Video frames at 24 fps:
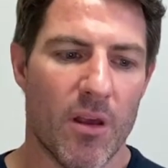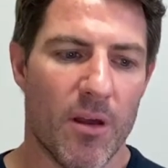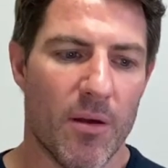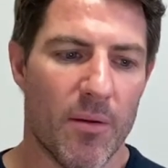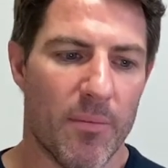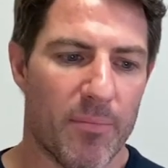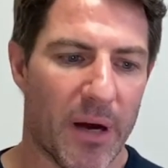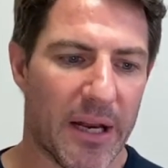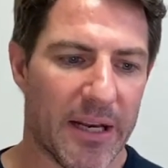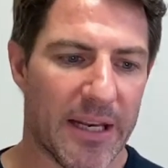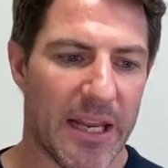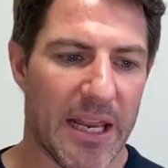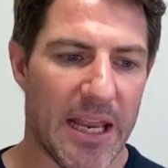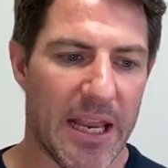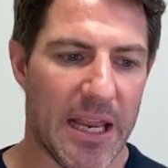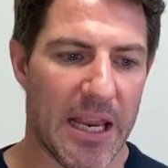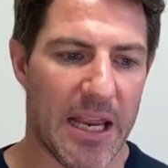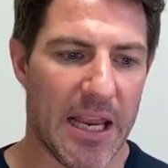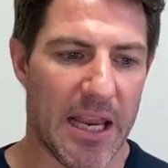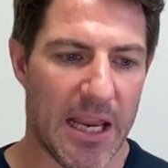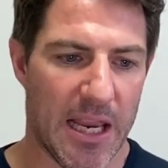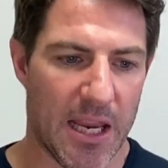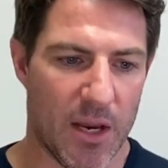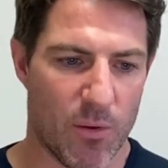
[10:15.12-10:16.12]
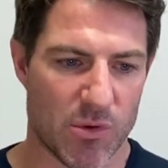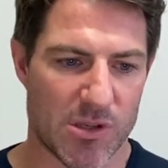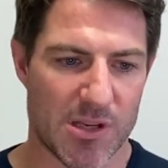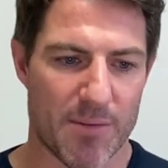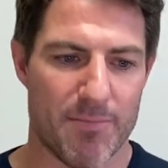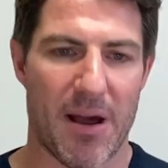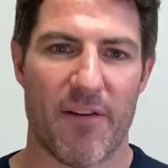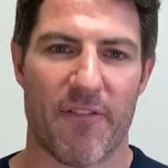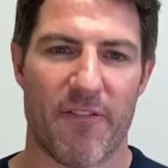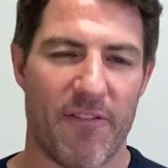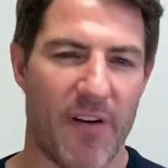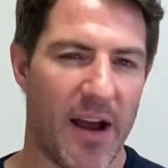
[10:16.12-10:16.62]
But it was
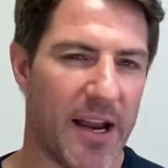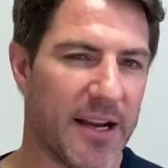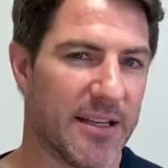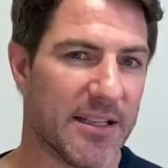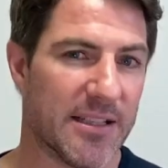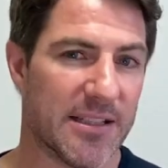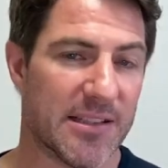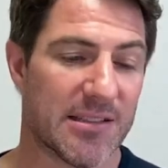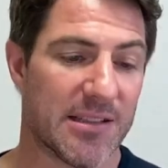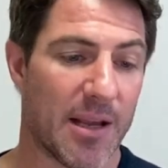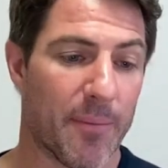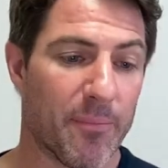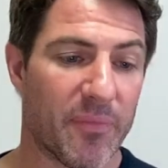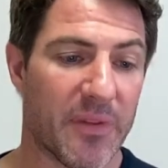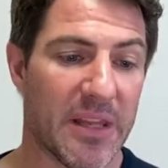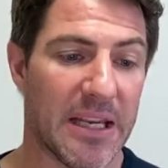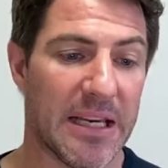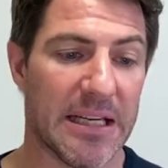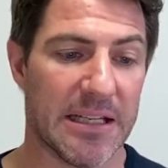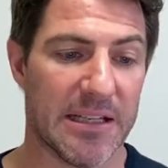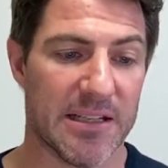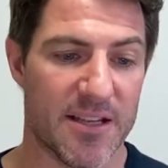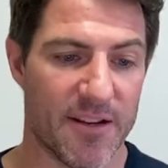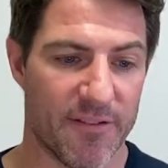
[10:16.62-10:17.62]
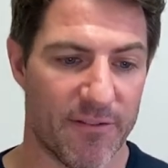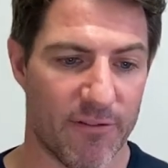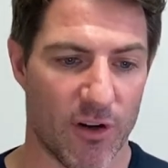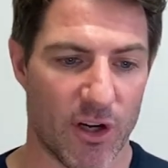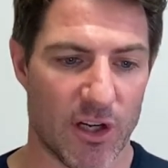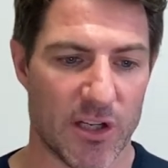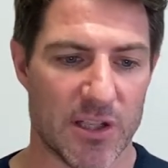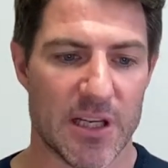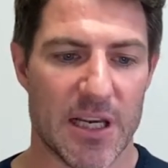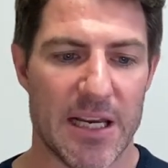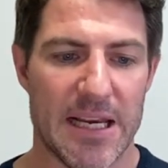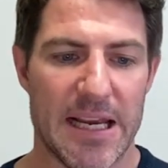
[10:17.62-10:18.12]
about finding something
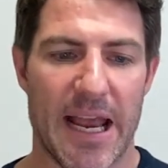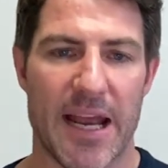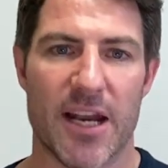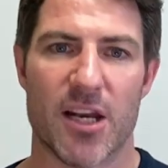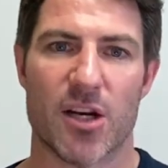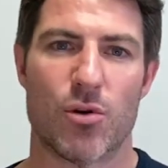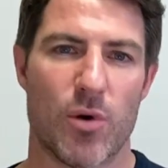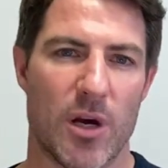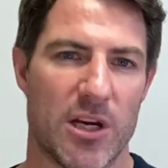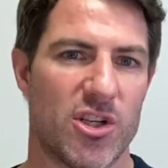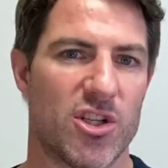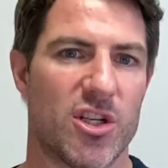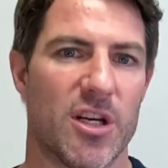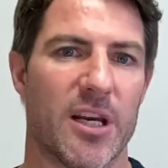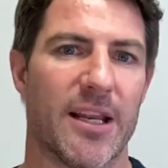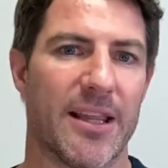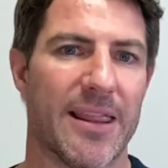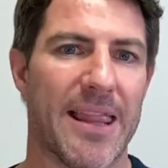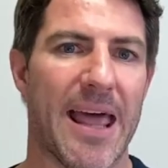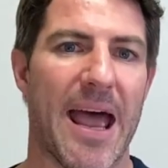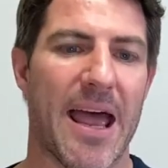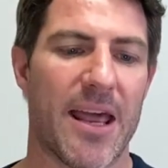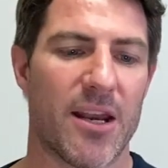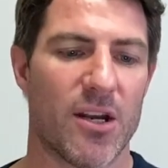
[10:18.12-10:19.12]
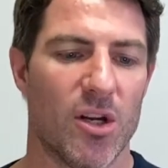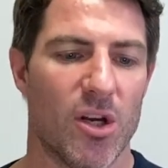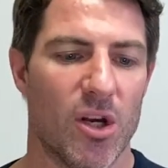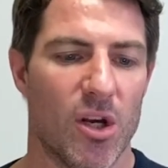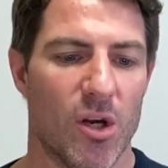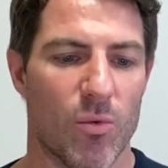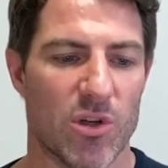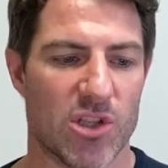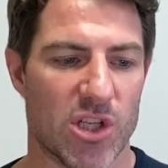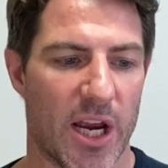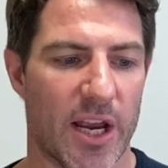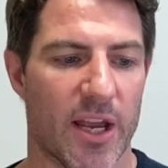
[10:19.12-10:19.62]
different and questioning that
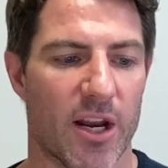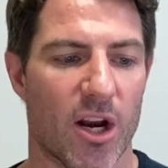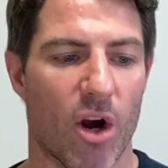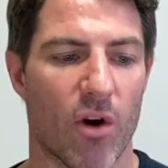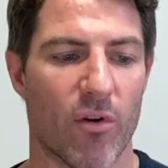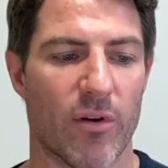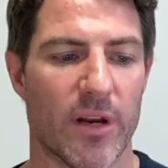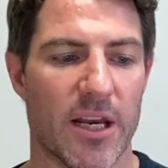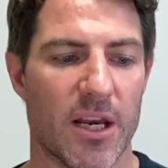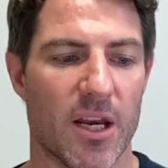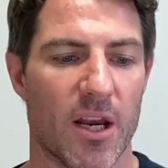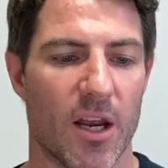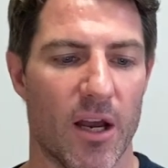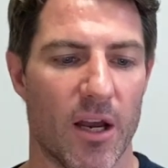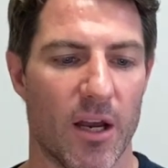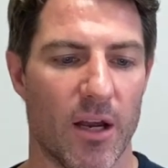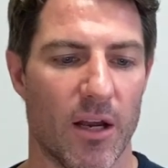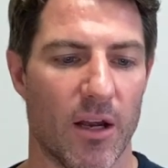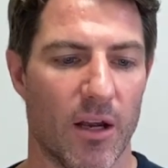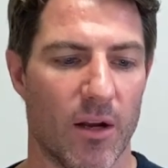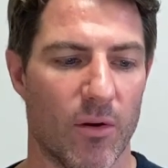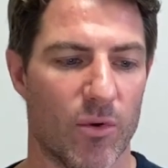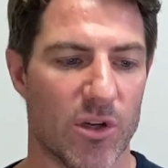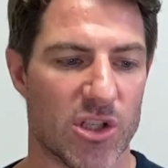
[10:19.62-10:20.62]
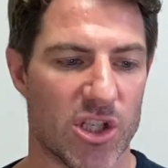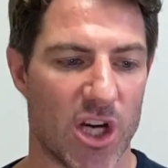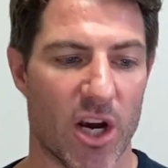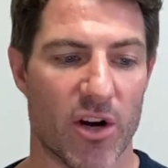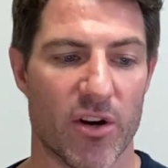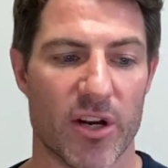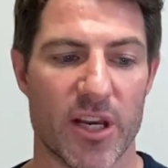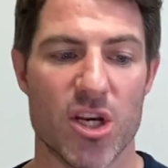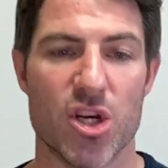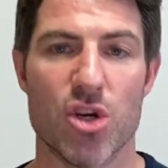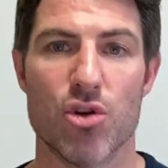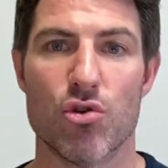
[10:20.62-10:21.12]
which I
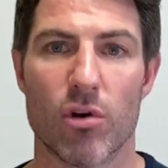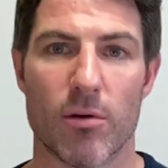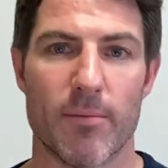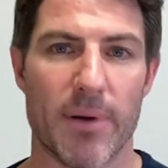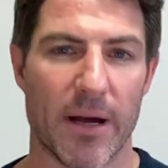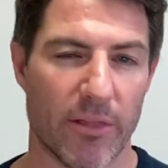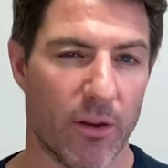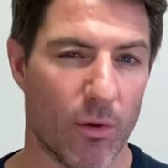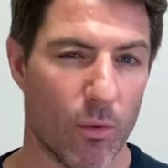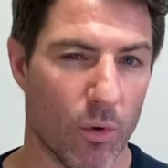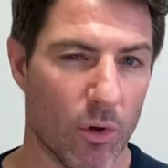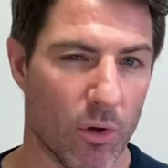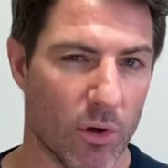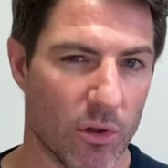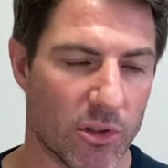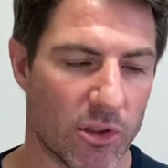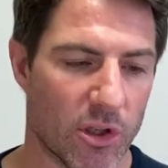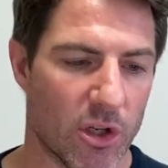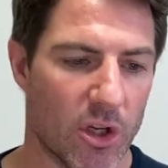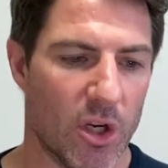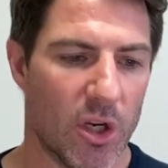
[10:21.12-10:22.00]
already knew about the world.